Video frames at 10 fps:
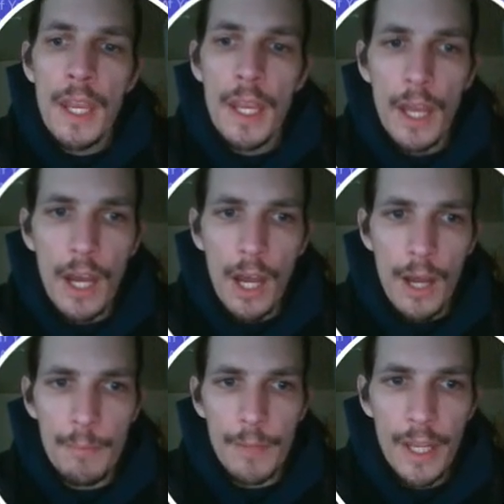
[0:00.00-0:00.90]

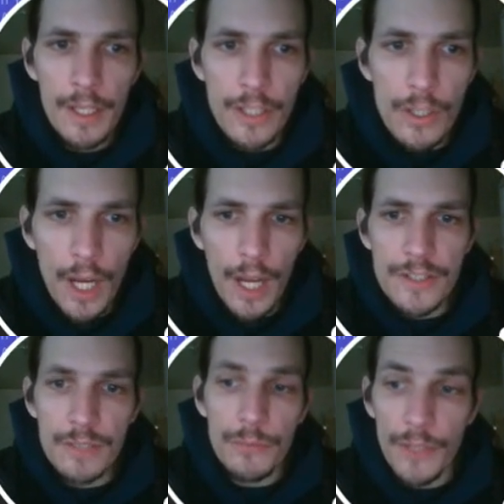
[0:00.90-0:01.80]
You
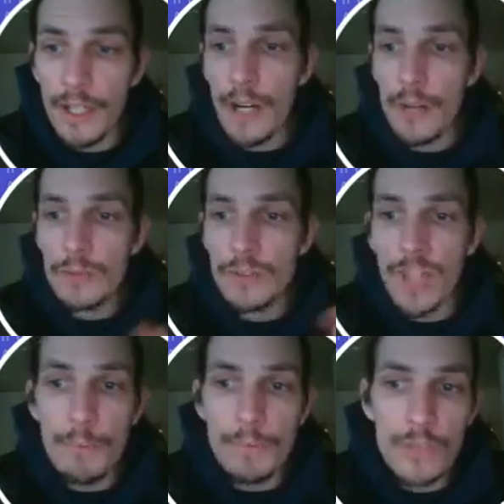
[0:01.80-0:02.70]
guys can figure out
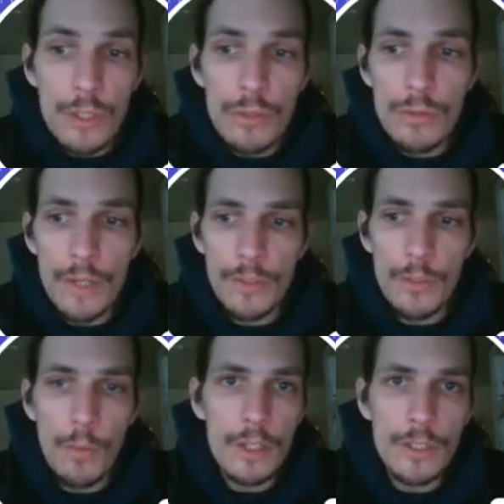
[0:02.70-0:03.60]
something too if
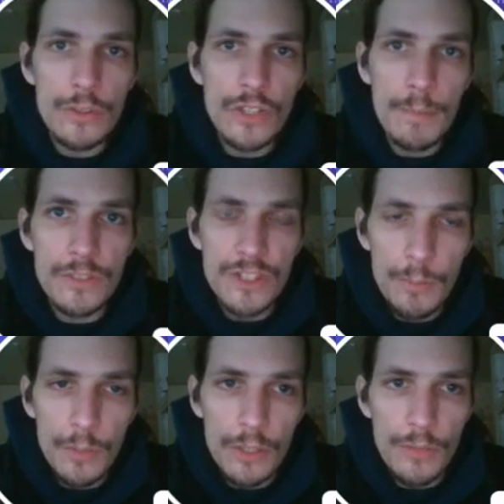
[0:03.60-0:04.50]
you want to do something
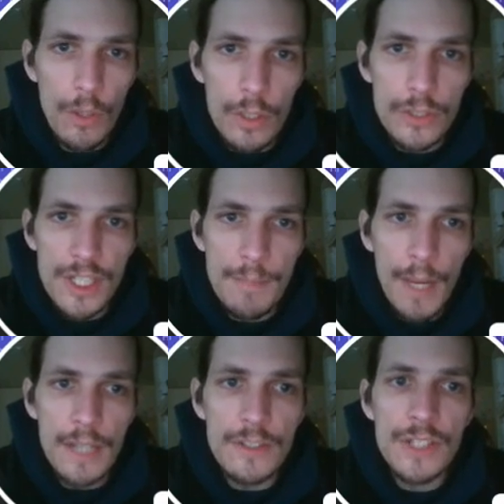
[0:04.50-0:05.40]
similar for your
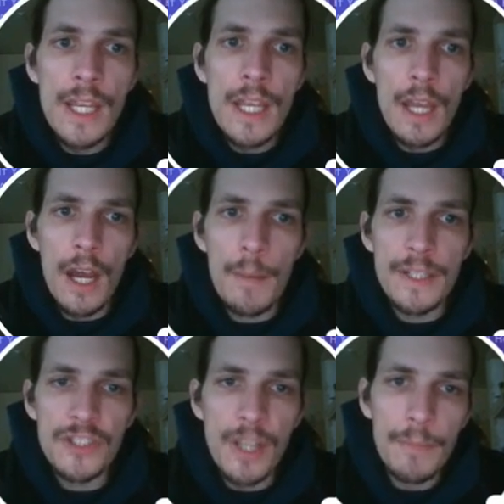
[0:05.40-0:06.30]
teammates.
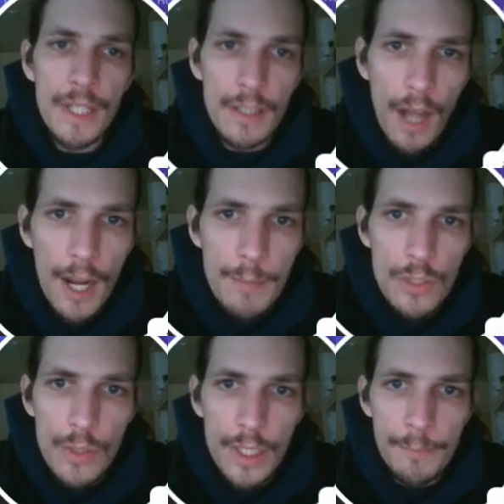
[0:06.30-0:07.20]
It's something that I'm
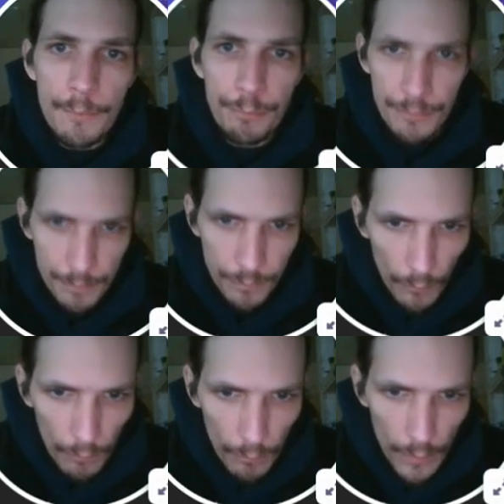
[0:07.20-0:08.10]
doing
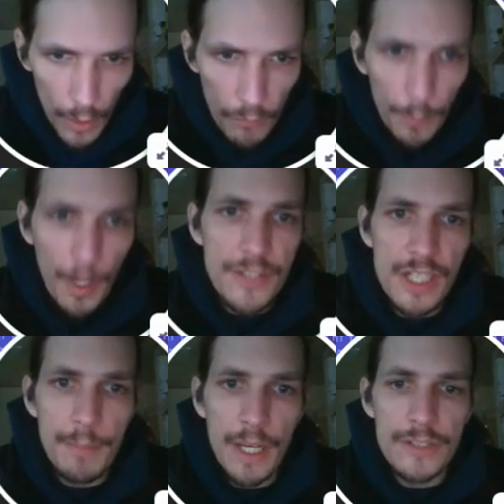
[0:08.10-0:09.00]
for my
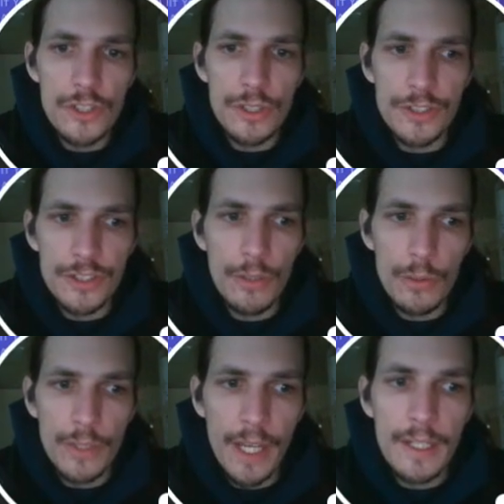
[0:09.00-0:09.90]
teammates just
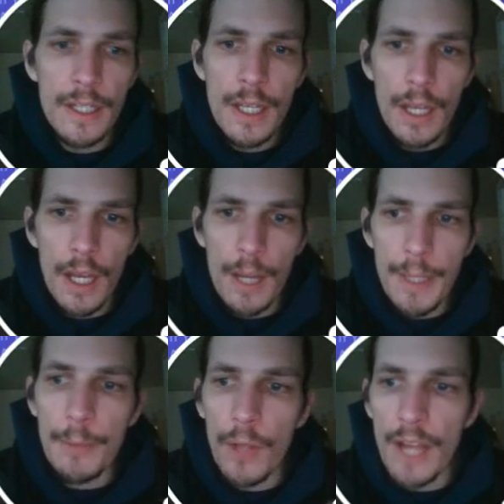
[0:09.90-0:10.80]
so that
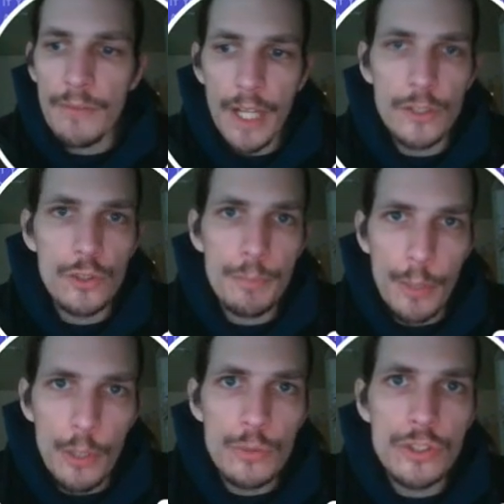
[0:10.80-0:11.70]
people have an extra
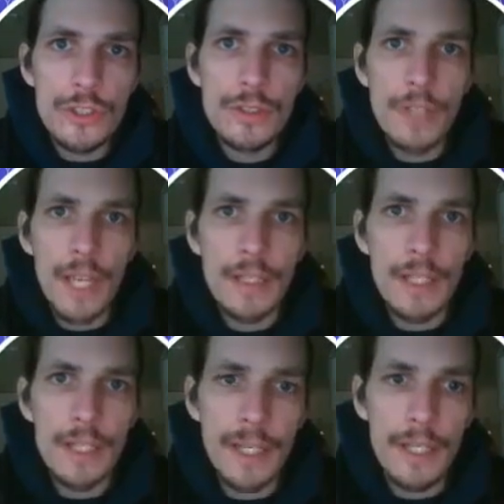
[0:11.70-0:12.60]
boost and
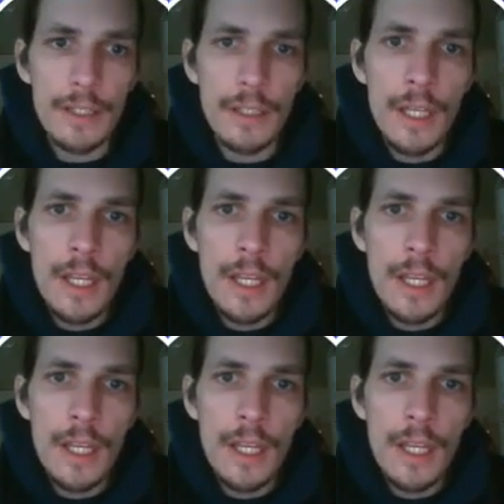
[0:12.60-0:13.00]
they can